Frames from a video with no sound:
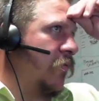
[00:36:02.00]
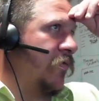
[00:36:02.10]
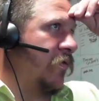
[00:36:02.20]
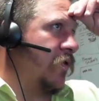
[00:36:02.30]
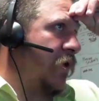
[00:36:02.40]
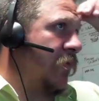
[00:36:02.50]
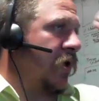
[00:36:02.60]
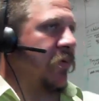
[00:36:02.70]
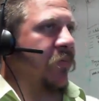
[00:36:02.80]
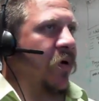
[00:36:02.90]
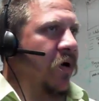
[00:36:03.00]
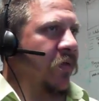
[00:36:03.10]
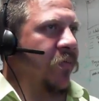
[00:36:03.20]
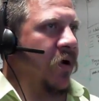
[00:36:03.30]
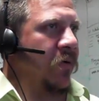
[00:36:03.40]
helpful. That might have been part
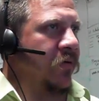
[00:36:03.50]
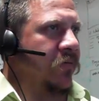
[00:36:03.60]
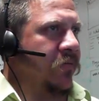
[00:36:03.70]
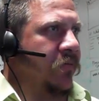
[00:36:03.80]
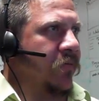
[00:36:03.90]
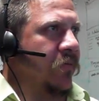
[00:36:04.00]
of the problem.